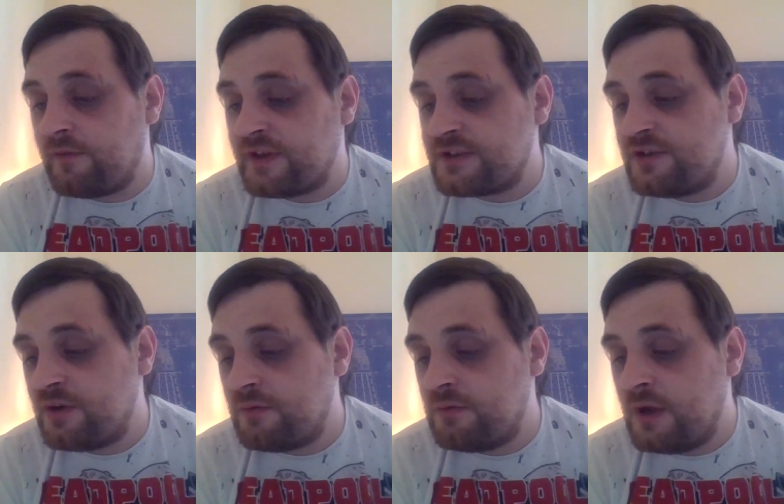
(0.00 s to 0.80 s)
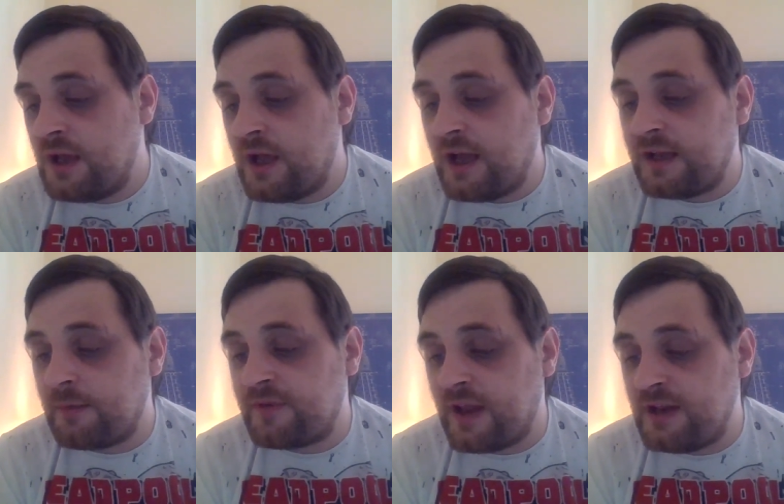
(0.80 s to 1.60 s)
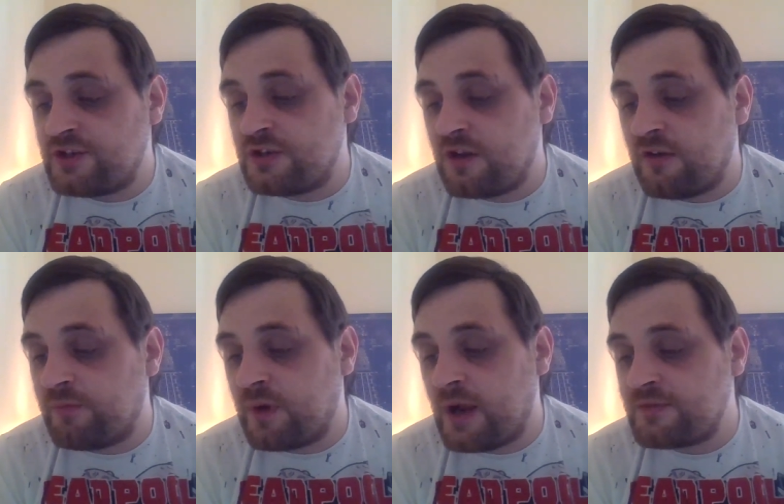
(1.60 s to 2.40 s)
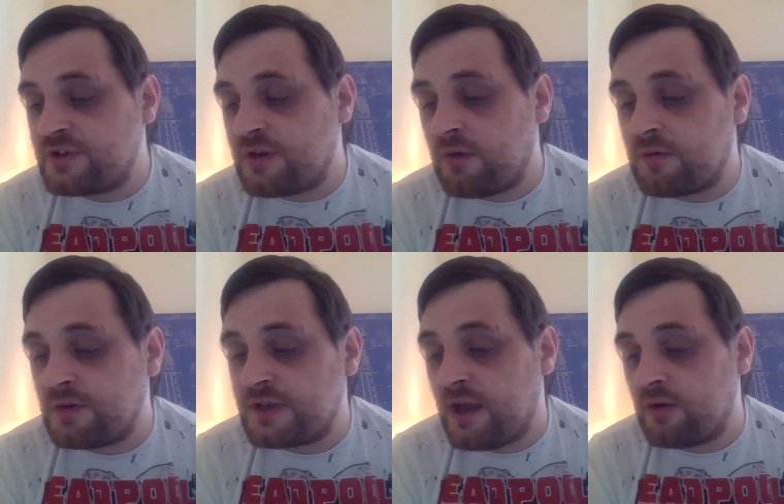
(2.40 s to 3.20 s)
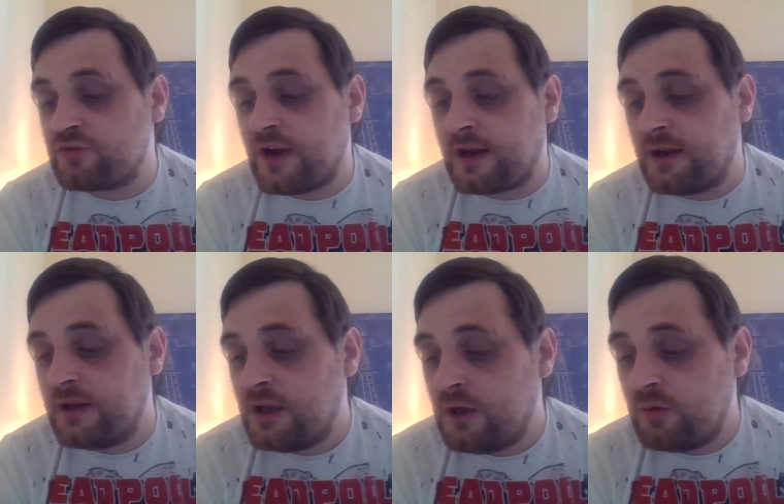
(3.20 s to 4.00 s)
of its new adaptation of Bram Stoker's Count Dracula,